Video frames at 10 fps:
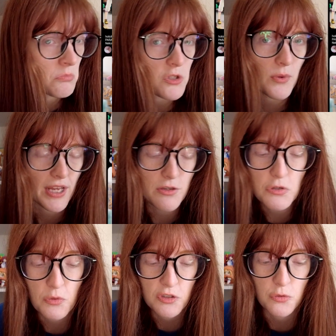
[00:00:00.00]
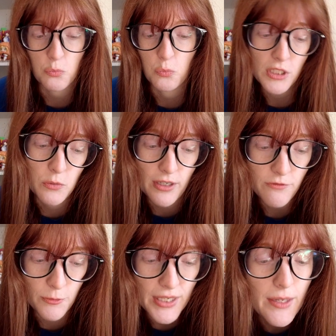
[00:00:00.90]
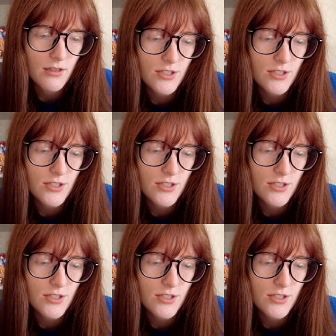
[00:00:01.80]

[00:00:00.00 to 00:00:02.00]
That's what I use. It works just really well for me.